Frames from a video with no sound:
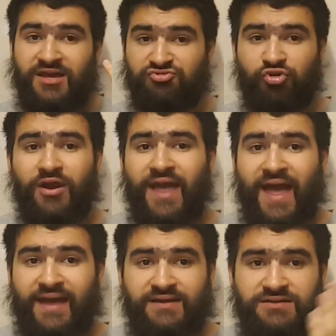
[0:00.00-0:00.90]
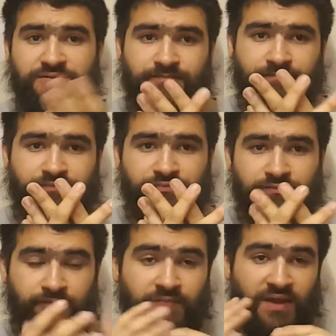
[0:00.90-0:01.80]
His right hand
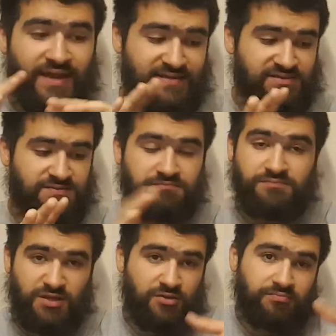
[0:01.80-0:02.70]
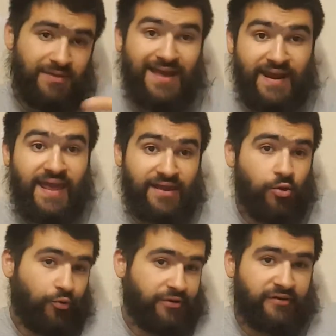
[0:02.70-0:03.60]
is, you know, in a
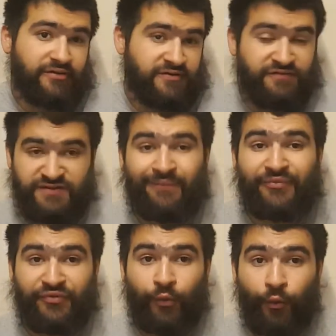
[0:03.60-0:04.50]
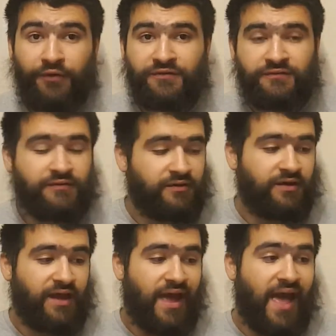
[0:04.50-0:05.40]
gauntlet of some sort,
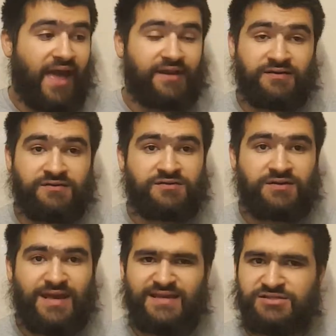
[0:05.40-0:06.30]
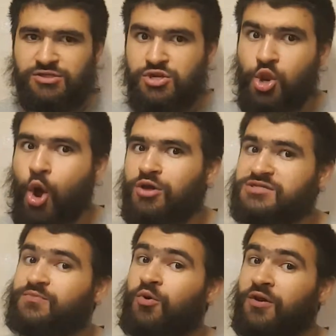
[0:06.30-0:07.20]
and is a
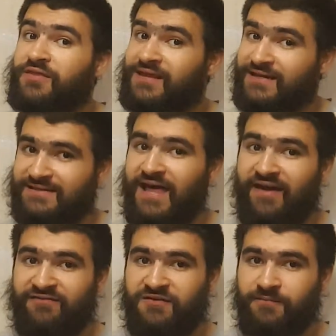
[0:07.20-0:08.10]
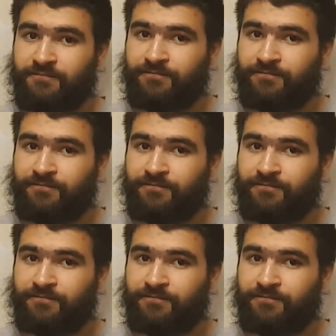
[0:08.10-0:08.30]
lot smaller than his left.